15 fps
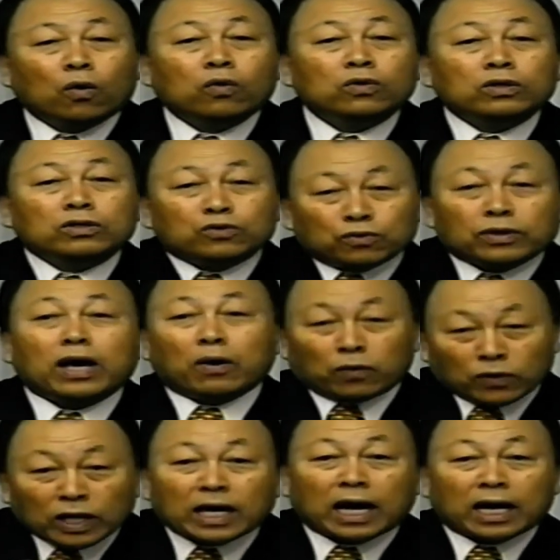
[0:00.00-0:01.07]
demons, they
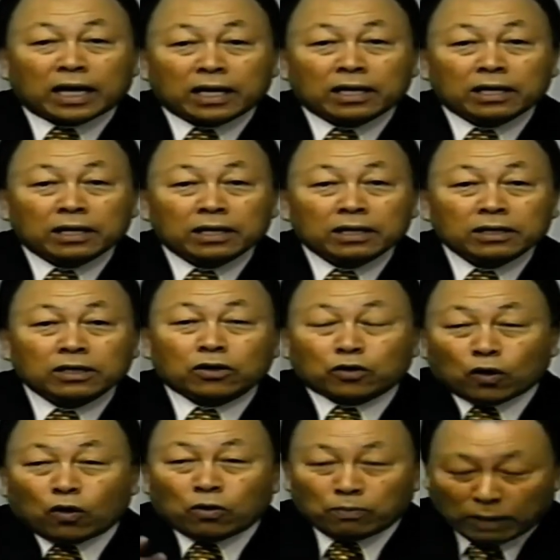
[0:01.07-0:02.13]
don't know anything but
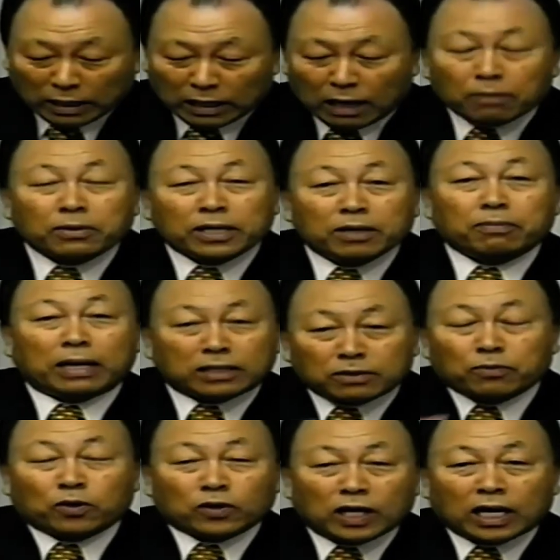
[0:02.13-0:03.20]
correction.
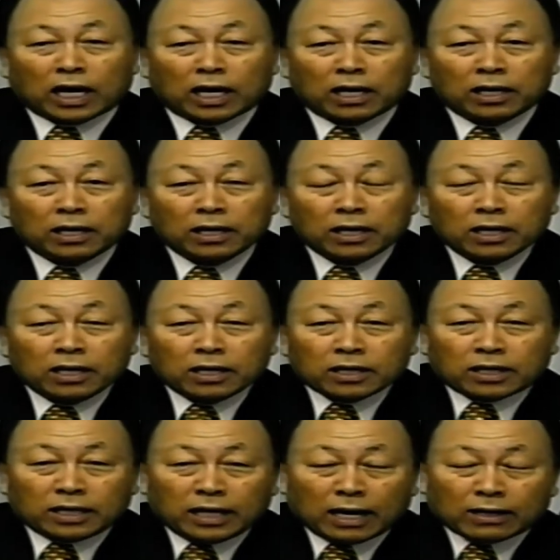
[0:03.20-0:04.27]
So if you
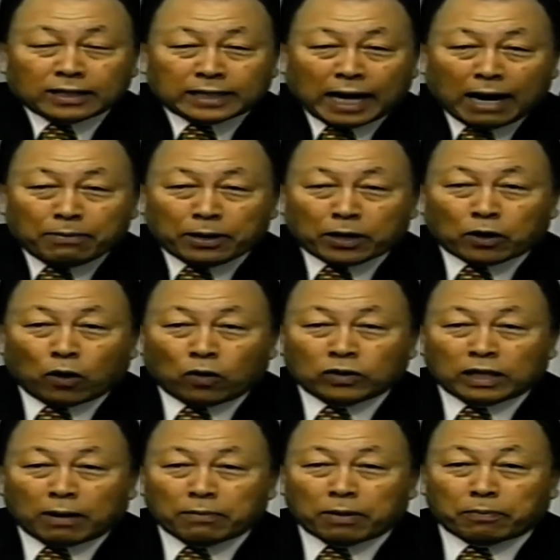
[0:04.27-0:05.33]
want to receive
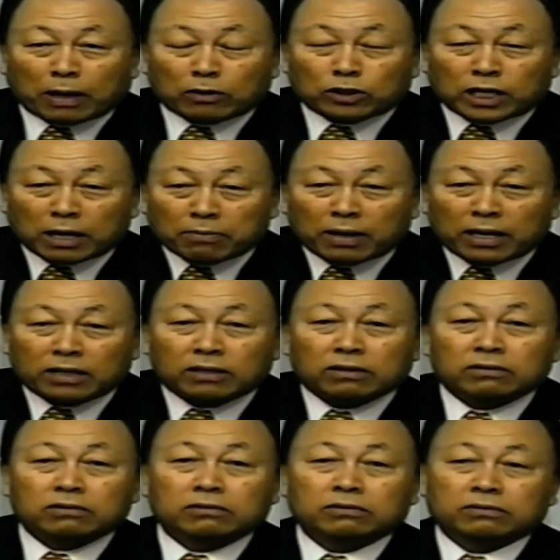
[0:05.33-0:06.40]

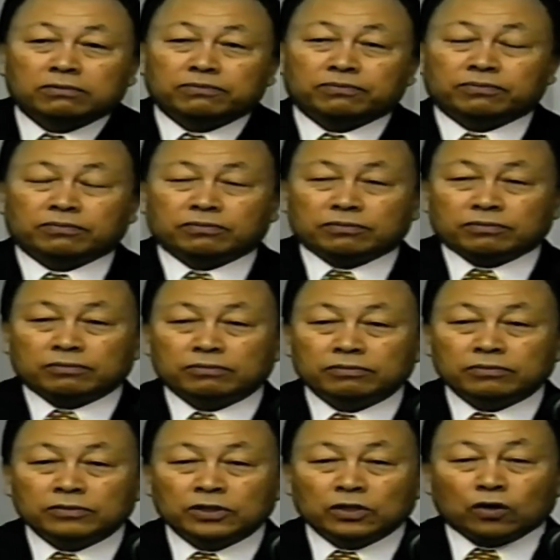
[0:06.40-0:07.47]
correction, come to the
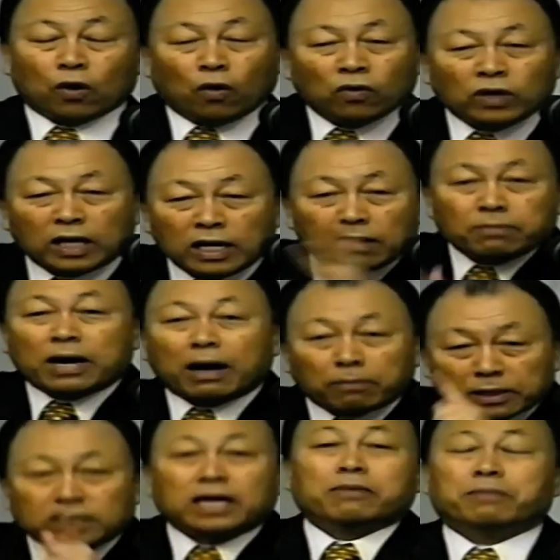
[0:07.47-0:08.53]
word. But after
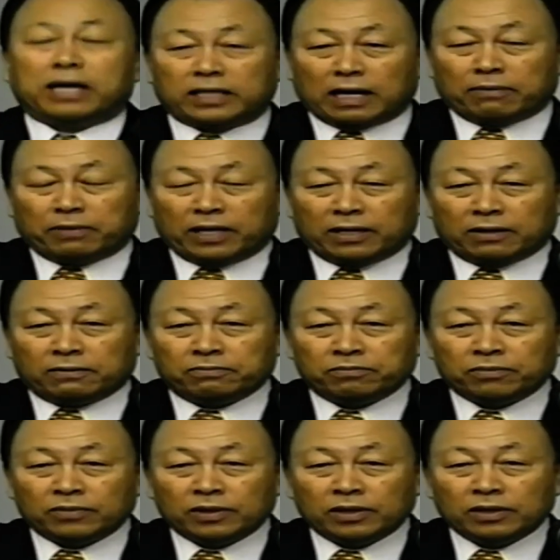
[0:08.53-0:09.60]
correction is
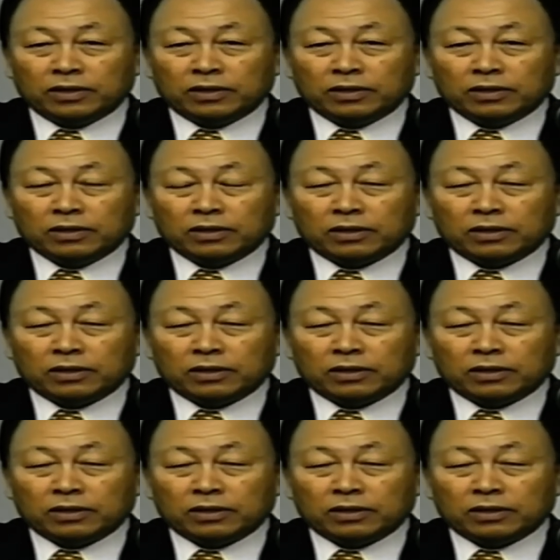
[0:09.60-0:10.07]
rebuke.